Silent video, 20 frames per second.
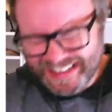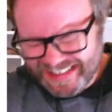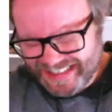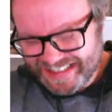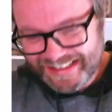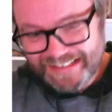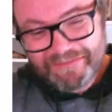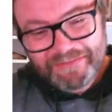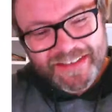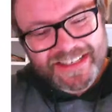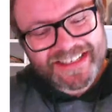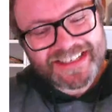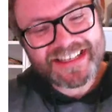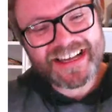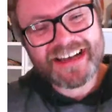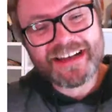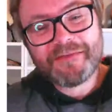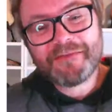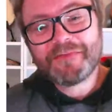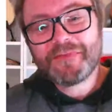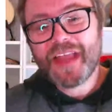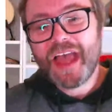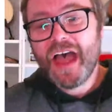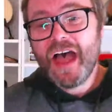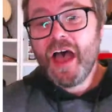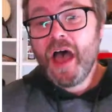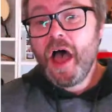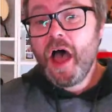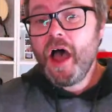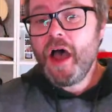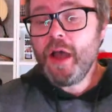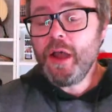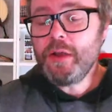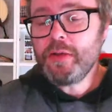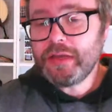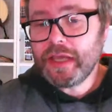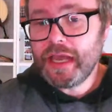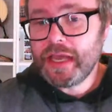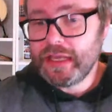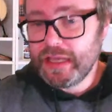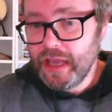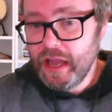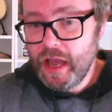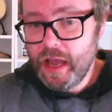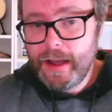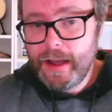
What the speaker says: Simple as that. Okay,